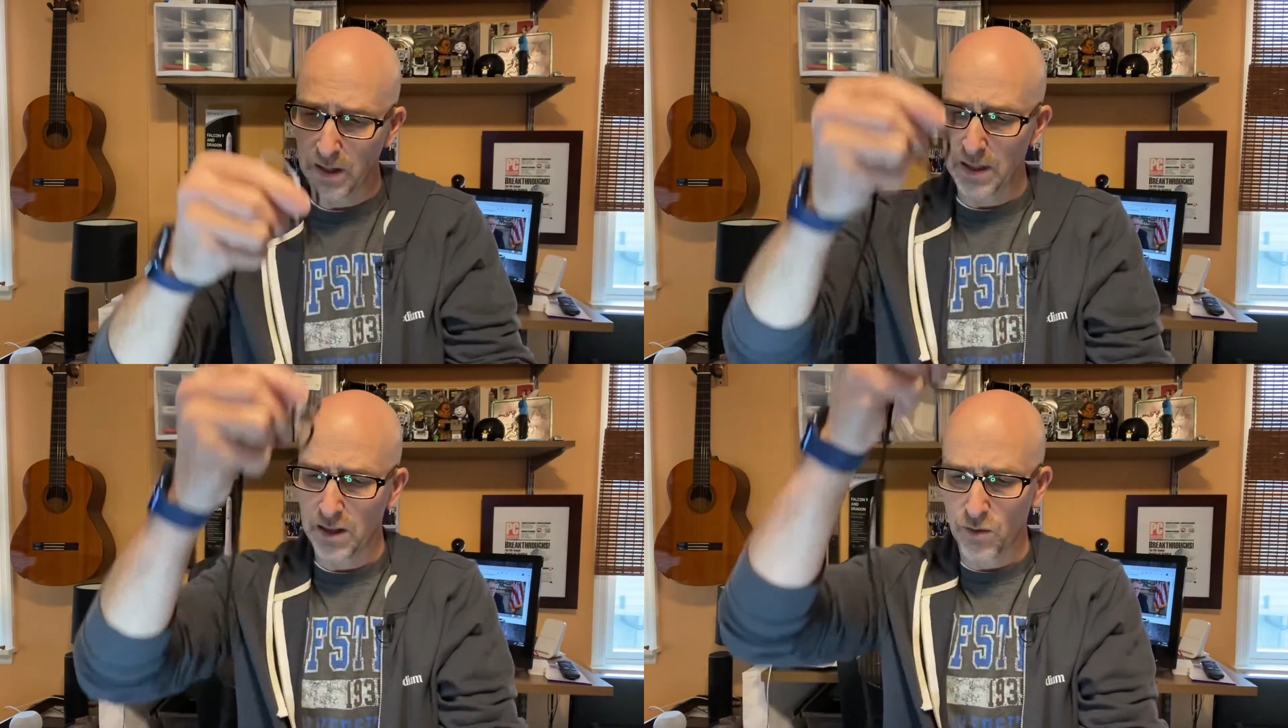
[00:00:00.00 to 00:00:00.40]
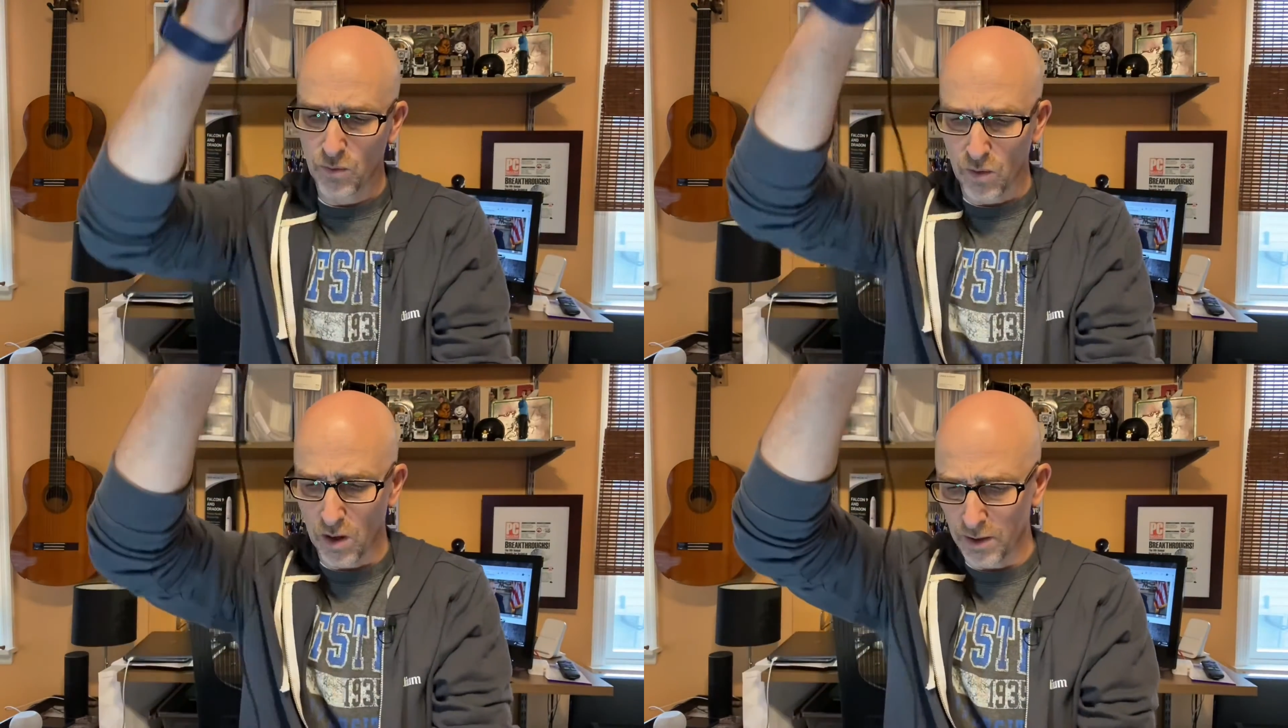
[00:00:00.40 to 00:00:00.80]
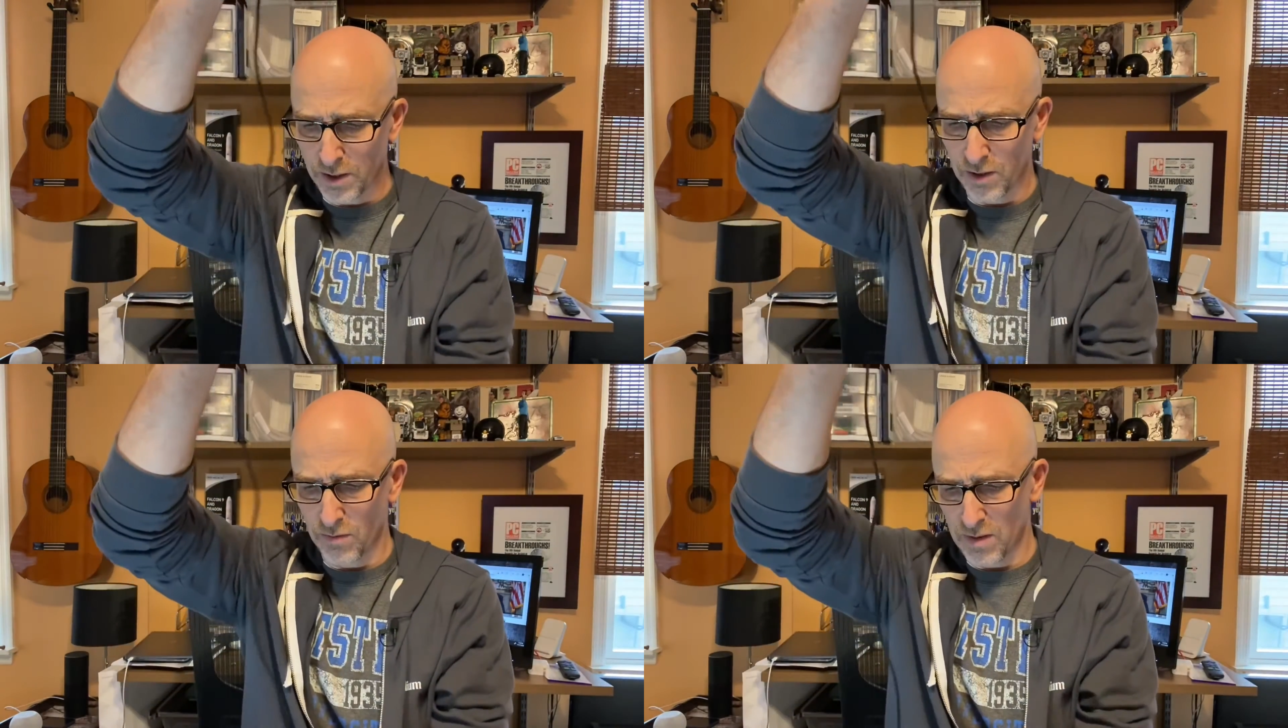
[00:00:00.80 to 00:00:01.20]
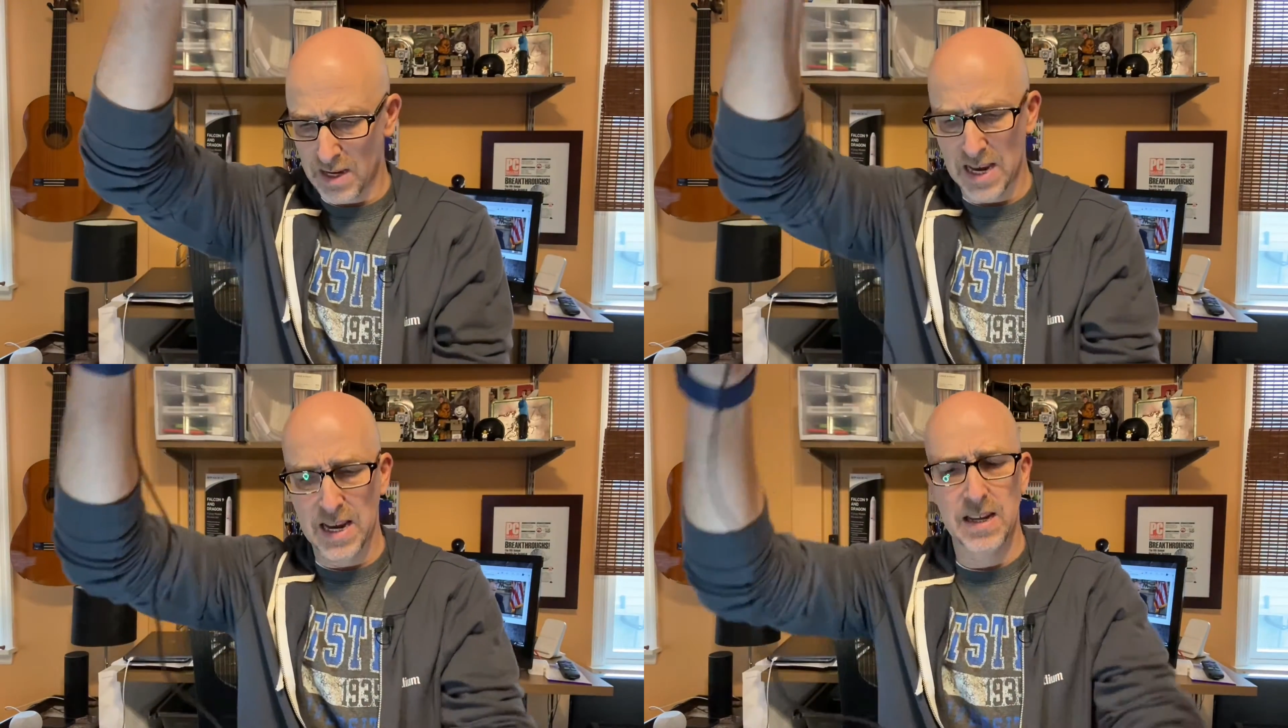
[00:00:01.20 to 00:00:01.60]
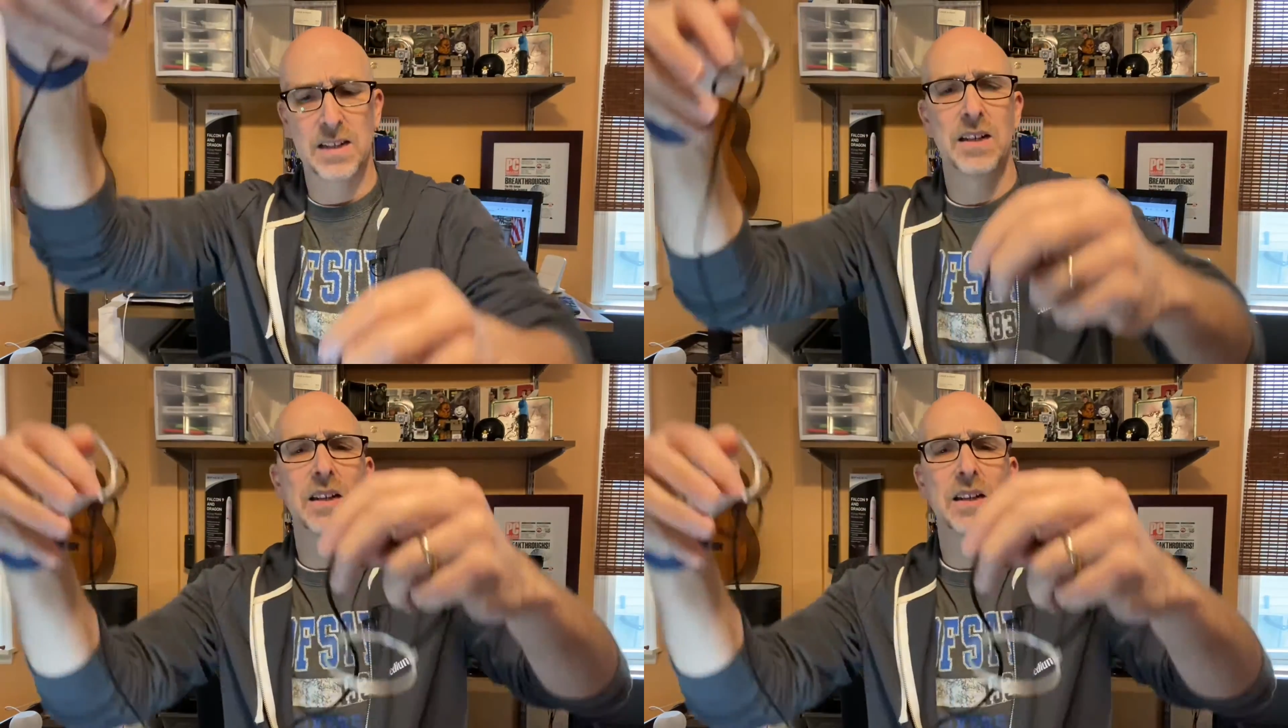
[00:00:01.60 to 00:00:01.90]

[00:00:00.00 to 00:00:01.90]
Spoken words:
and then you also get